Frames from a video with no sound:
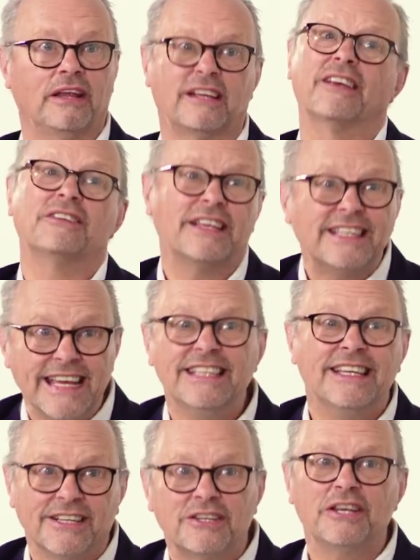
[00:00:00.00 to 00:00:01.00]
because it's
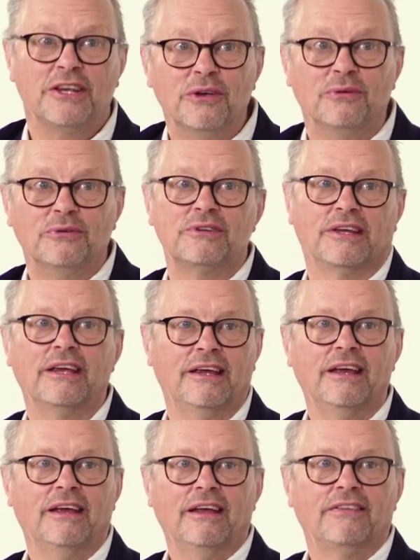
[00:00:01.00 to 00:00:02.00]
easier to use, no.
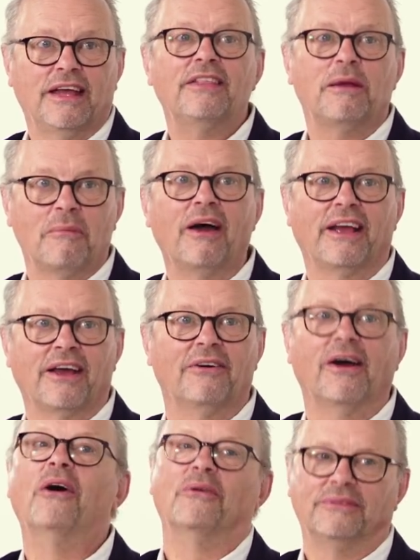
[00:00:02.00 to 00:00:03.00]
Then they might go,
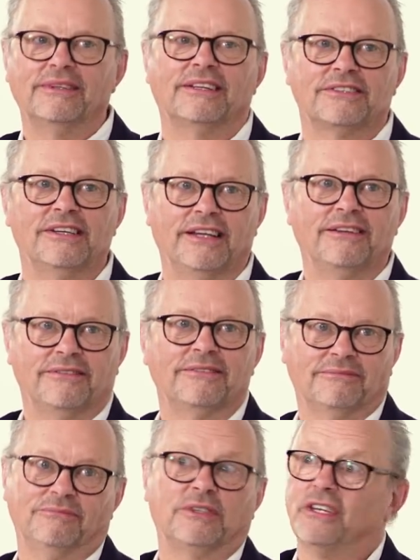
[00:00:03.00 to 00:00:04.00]
oh, actually,
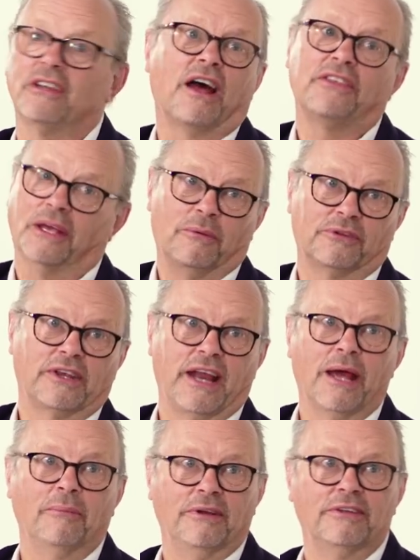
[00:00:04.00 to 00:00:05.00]
which is, I think, what's going to happen,